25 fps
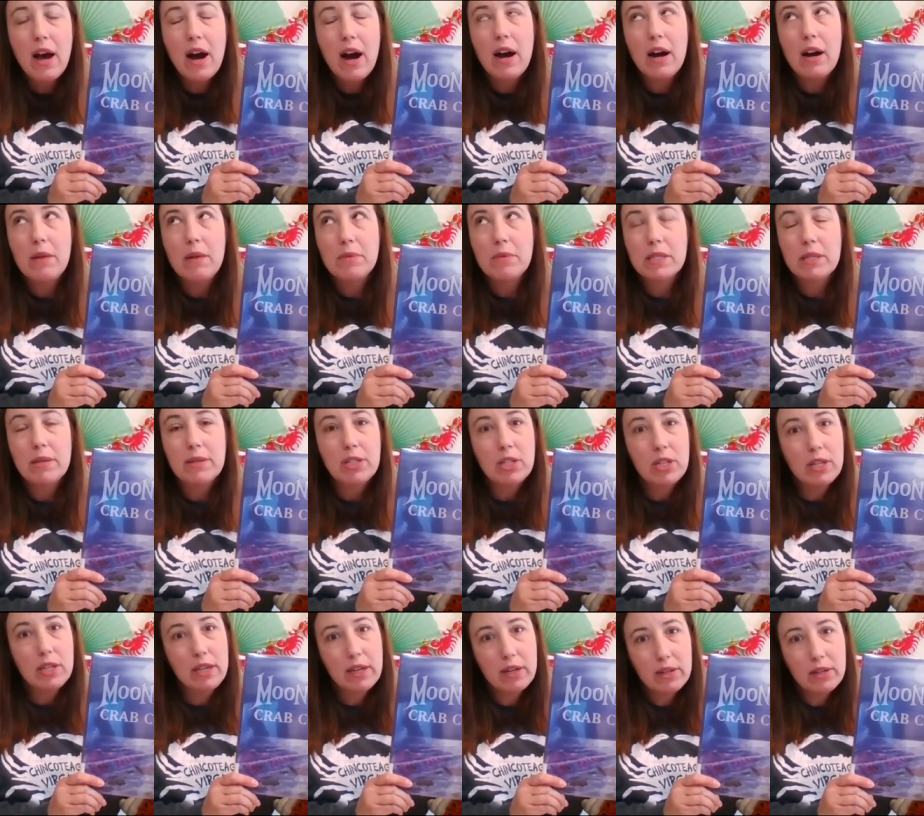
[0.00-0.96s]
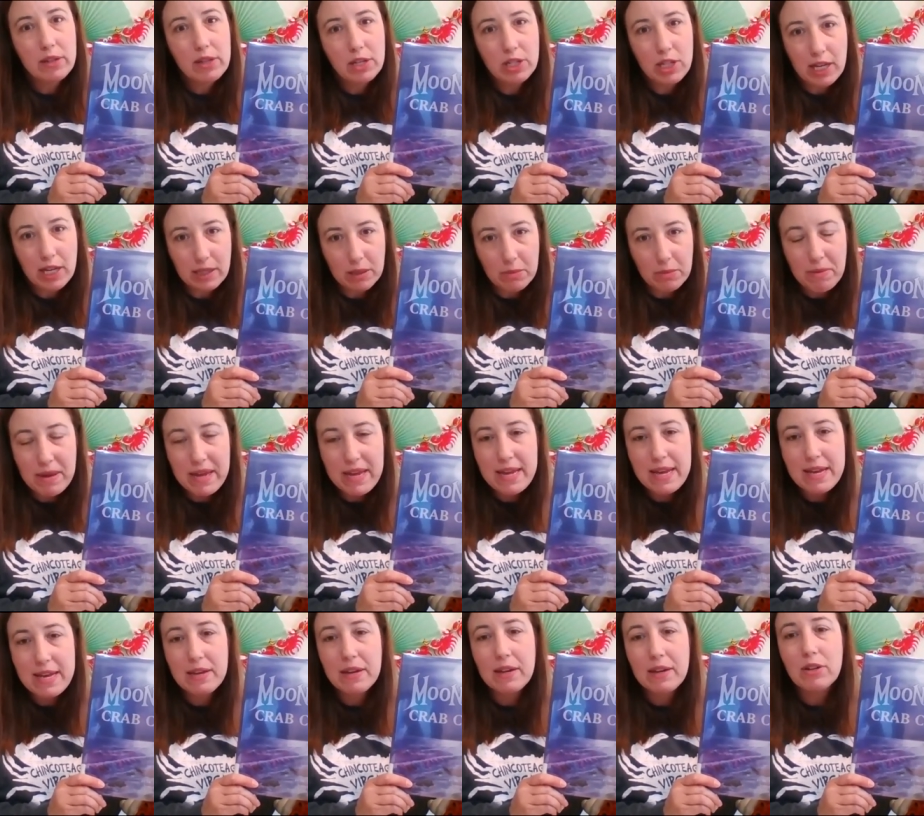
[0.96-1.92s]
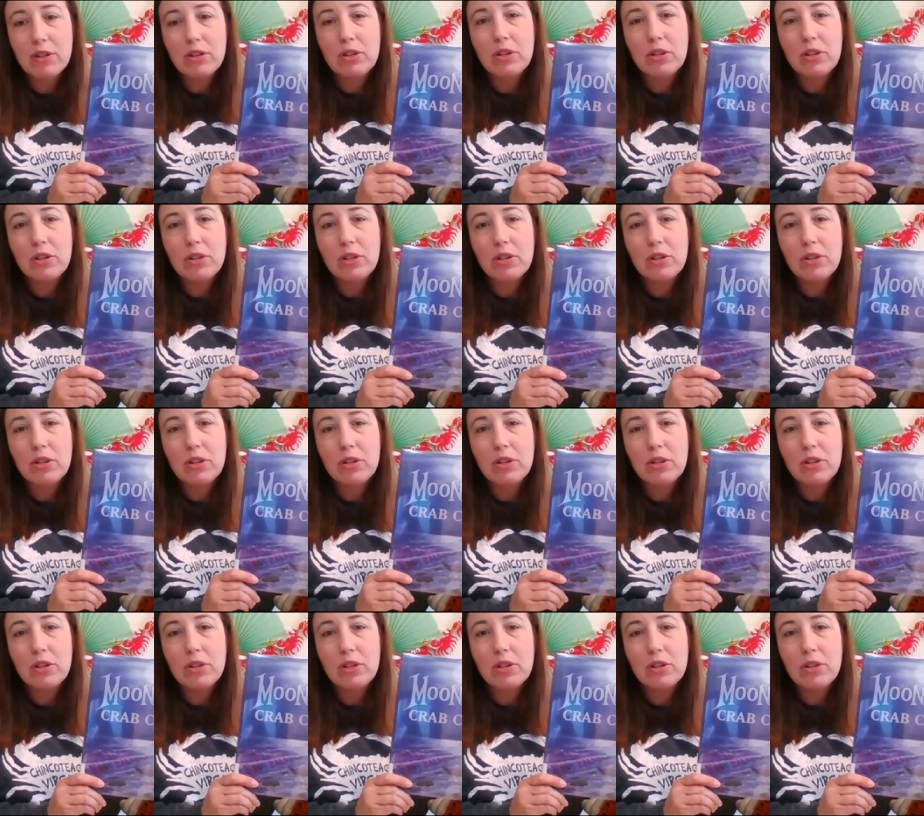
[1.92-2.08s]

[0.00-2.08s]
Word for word: um, especially here in the Chesapeake,